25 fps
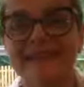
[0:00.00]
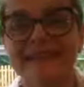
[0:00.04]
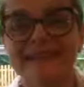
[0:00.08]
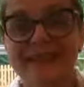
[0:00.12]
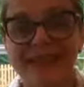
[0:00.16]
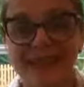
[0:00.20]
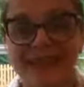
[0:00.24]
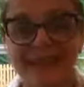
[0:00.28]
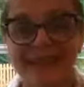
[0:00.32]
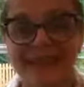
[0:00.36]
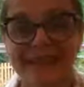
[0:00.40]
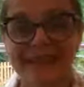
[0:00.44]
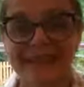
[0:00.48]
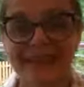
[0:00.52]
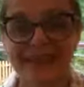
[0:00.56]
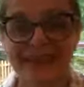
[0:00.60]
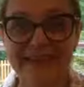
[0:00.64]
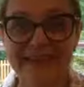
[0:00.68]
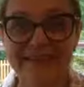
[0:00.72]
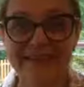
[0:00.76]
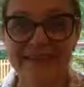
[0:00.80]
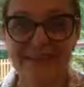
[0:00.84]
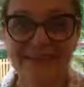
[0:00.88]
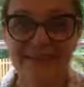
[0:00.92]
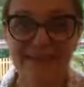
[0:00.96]
day
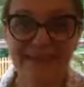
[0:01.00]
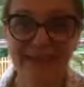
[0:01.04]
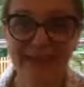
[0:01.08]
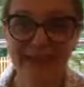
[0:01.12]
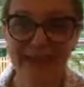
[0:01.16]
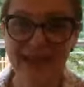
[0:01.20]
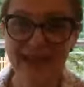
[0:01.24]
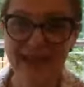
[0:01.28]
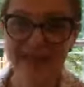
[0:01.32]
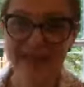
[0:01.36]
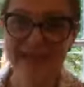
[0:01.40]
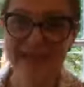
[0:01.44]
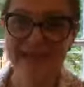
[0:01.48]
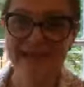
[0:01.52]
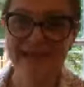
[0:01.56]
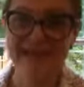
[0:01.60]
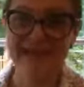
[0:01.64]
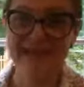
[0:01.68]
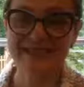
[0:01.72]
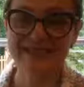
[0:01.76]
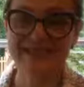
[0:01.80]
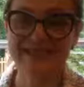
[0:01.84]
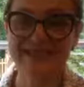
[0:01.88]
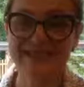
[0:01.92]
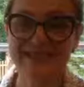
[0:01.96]
and
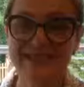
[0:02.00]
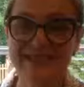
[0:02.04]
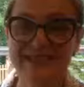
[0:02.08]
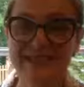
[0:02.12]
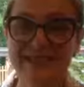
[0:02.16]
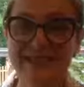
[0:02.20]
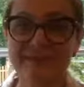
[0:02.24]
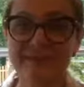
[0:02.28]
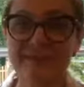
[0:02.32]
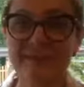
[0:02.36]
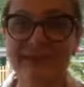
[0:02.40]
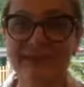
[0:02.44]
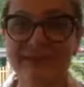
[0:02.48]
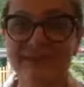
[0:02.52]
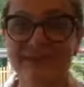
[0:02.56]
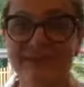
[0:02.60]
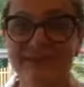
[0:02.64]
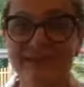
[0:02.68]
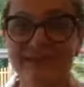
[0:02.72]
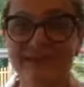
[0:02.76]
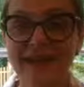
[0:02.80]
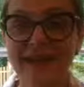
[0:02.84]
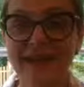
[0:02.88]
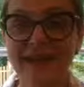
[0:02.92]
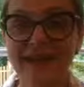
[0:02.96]
place in
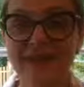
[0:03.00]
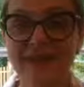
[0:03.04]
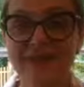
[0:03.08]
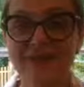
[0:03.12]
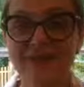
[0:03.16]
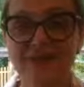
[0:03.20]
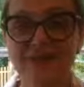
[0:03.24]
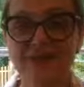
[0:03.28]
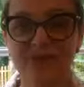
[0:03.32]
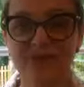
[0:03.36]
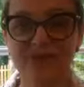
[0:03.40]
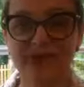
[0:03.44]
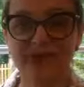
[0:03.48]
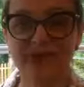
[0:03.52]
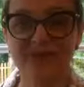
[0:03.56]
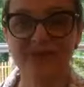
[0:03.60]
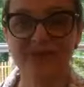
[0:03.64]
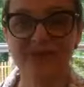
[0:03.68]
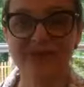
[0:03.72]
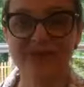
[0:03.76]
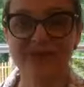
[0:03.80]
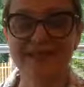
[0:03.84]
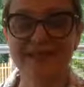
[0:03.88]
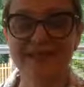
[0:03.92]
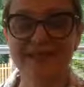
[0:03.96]
Mérignac in
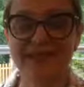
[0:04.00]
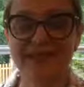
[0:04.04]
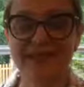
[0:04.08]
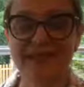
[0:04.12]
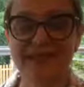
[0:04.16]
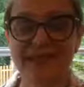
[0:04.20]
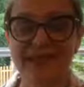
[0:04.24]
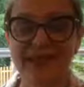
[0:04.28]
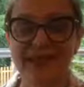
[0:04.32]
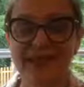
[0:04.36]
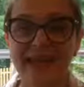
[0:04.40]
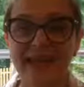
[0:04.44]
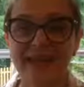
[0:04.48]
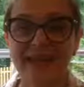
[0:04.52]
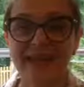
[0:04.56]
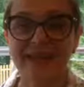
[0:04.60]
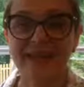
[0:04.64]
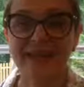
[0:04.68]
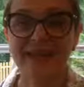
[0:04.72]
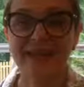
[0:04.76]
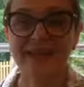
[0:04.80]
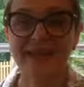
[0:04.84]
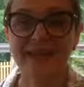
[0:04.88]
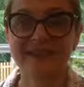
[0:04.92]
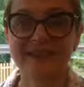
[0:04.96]
France,
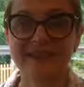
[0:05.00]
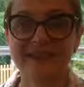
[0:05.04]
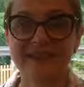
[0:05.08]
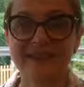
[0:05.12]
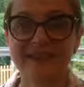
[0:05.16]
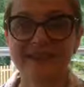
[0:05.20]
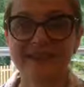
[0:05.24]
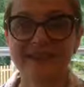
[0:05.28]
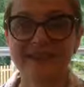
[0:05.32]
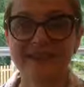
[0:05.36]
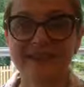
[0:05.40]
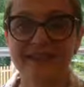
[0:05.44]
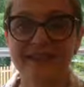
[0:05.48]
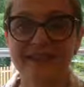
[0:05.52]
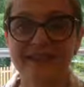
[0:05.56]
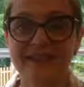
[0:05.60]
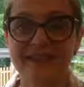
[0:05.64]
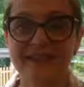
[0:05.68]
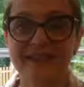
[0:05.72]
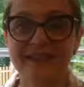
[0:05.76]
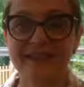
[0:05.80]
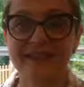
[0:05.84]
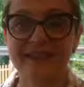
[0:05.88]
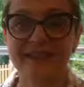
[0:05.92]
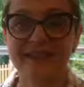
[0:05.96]
and
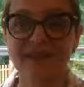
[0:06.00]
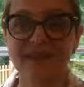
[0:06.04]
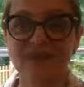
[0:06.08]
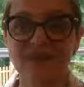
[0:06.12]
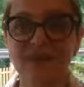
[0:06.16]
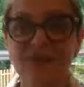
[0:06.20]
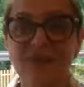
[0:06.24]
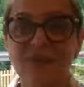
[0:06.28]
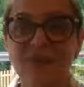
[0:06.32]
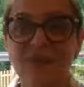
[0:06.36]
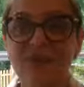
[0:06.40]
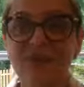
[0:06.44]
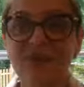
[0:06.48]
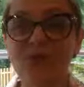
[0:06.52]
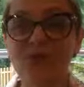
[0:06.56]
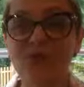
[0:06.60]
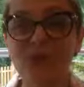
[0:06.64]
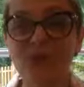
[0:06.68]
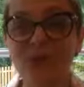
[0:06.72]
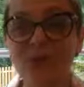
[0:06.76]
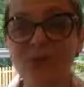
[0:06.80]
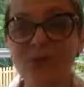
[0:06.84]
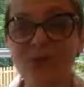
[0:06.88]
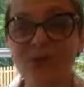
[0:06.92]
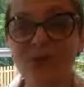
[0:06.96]

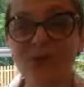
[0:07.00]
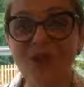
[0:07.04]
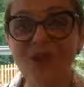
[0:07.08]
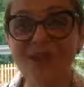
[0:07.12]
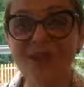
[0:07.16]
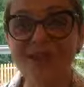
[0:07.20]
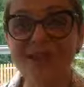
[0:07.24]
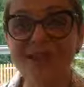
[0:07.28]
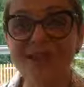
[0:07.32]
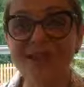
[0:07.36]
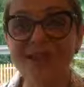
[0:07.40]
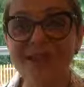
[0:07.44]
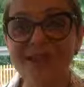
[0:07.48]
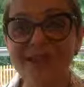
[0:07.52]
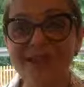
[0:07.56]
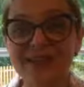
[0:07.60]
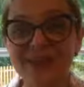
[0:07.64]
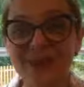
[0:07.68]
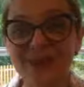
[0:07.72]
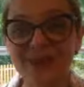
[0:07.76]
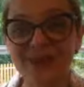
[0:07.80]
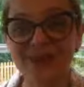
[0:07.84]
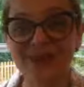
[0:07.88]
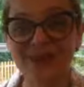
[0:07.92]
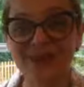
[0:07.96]
fall in
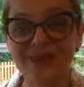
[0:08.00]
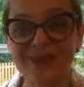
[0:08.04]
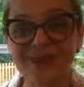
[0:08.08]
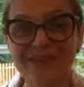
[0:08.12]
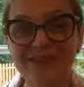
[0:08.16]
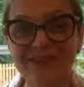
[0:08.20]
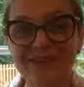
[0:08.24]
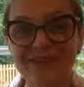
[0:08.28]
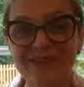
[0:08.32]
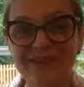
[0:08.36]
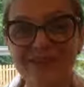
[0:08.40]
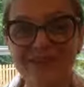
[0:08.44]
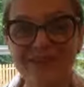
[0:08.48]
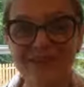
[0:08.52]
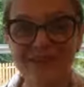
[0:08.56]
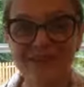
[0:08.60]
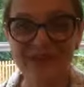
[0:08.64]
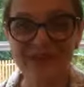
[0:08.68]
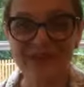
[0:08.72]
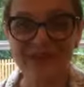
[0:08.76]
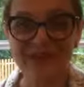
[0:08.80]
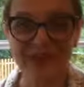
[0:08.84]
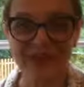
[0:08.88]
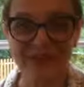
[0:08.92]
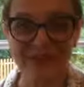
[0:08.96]
love with
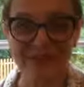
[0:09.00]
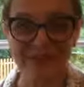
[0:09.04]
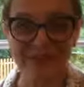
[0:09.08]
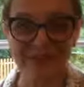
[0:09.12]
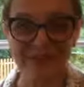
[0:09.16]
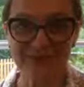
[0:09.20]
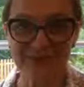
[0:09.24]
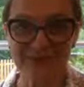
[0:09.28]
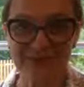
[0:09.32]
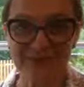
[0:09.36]
your life.